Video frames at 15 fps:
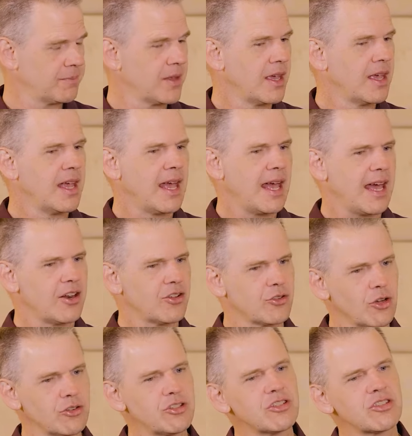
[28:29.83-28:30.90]
And
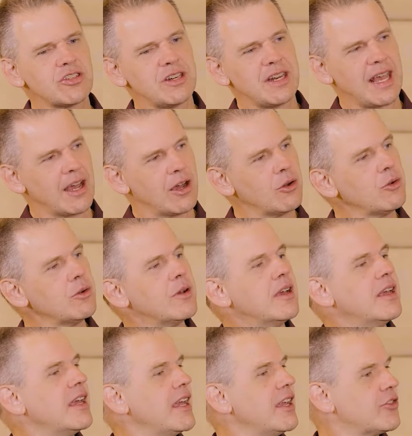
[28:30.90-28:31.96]
it's not just now,
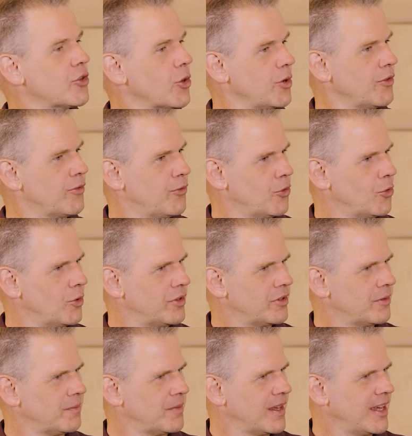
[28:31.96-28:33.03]
it's going forward.